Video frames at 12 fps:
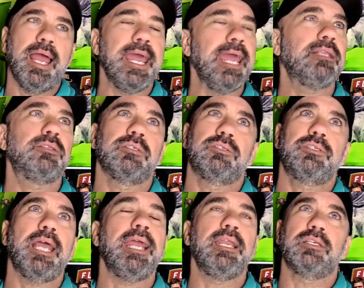hate to
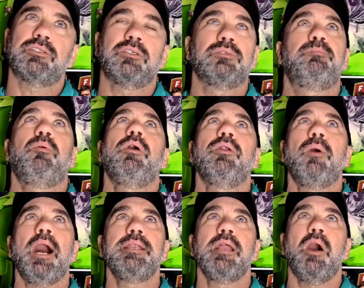say this because, boy,
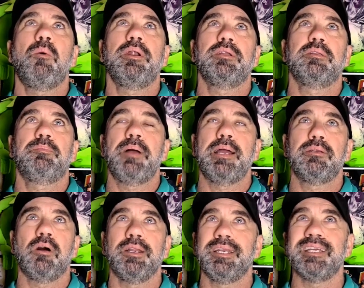do I not want to
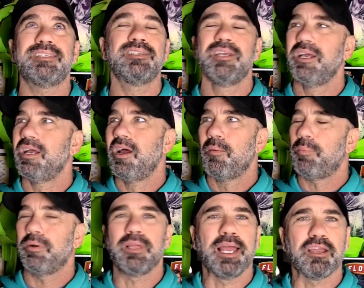depend on this.
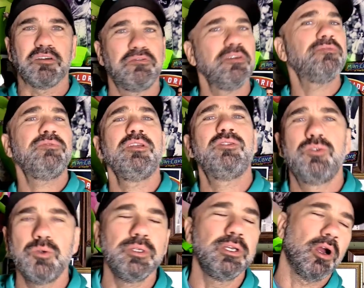But like a
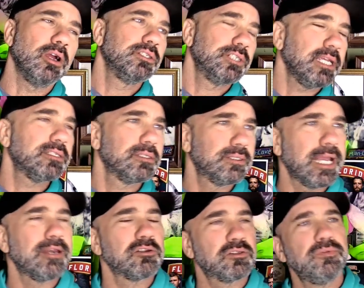52-yard Jason
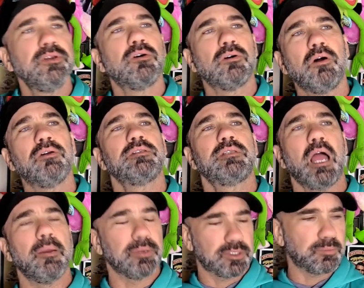Sanders field goal as
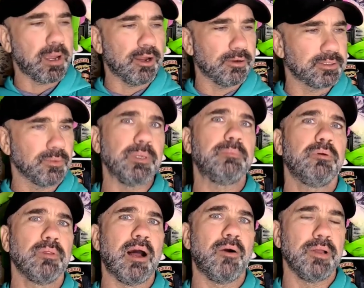time expires and we
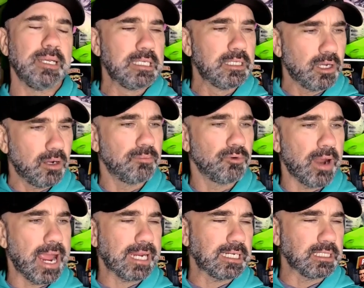pull out a
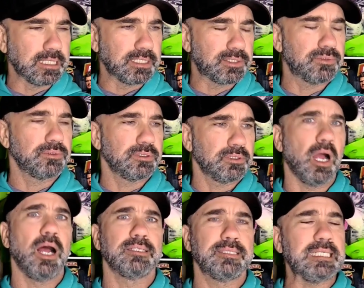miraculous
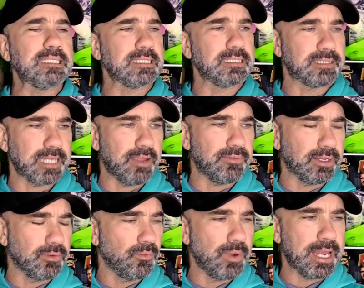
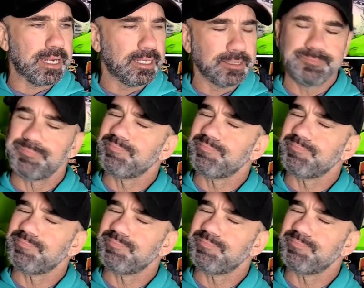season-saving win.